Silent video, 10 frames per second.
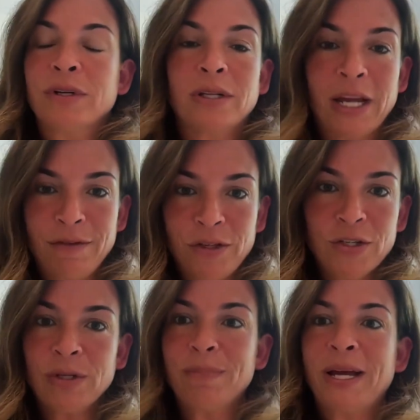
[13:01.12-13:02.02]
real life, you
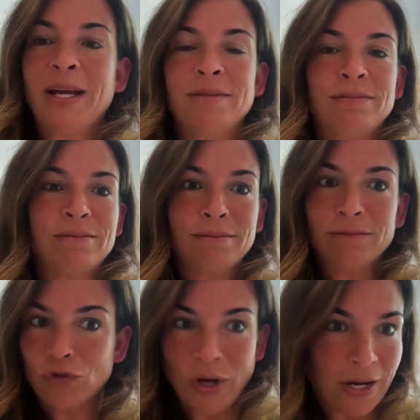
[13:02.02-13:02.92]
do it by
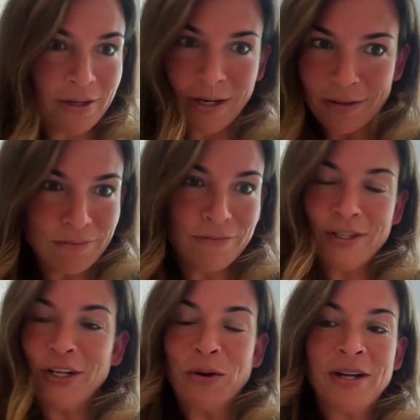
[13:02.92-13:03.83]
trying to get,
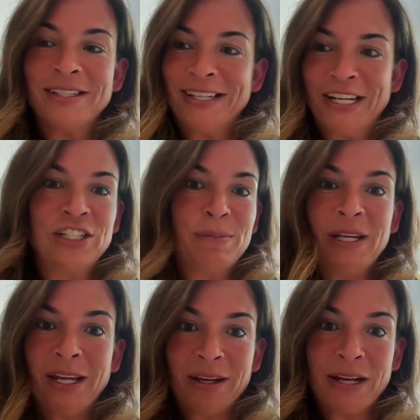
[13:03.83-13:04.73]
on stage at
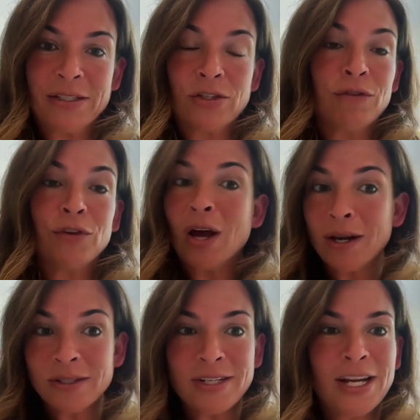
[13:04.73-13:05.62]
speaking events. And if you're
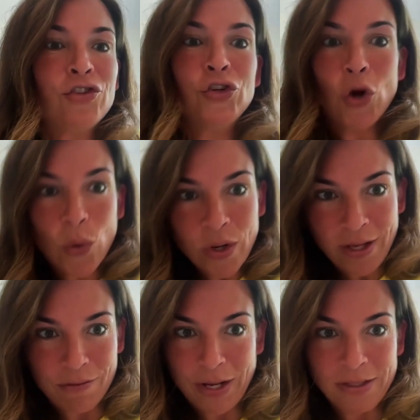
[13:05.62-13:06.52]
not on stage, go to
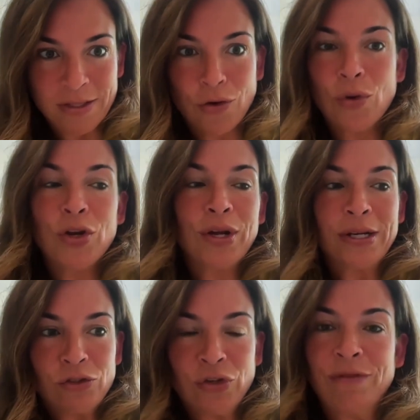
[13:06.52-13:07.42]
the events, go to your
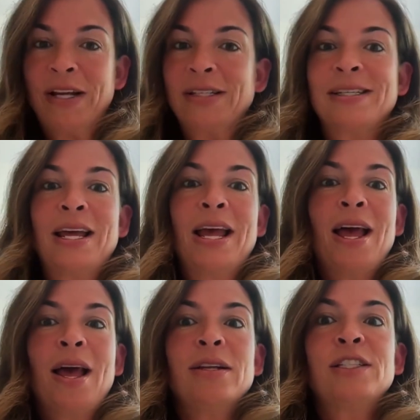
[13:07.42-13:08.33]
industry events,
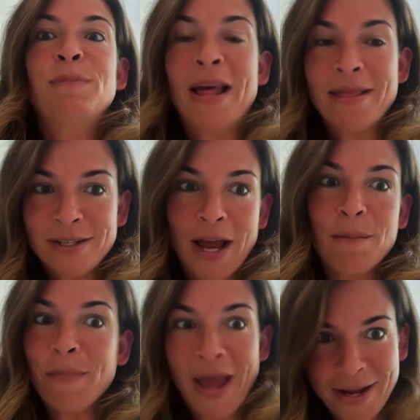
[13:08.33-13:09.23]
spend the
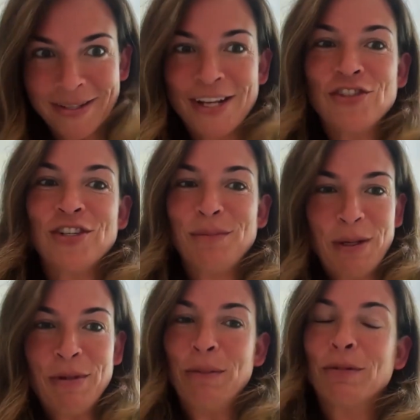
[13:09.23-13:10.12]
time, pay attention,
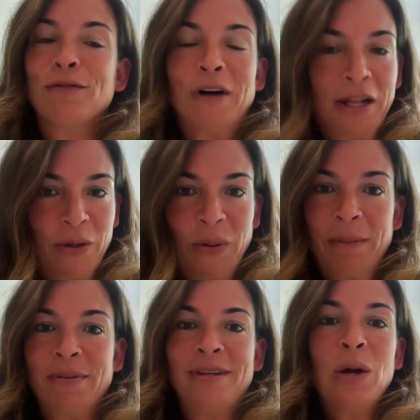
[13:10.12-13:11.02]
meet people, follow
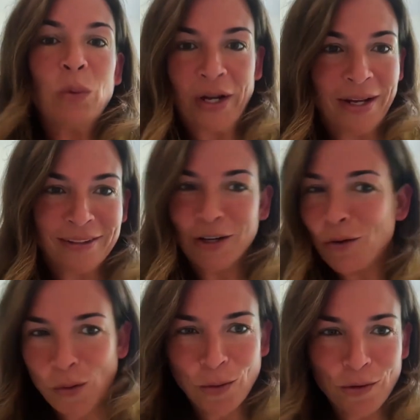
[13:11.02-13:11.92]
up, networking, like
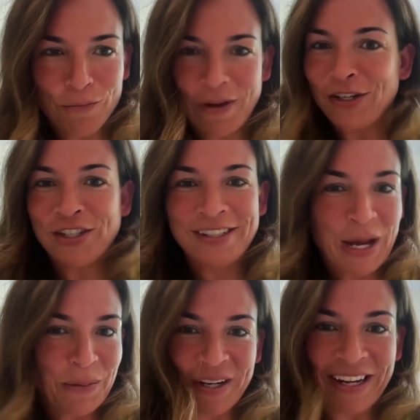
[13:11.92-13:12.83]
old fashioned
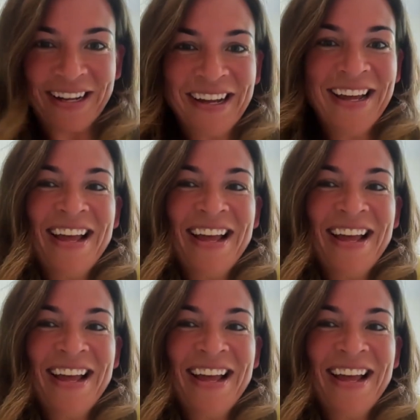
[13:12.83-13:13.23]
networking.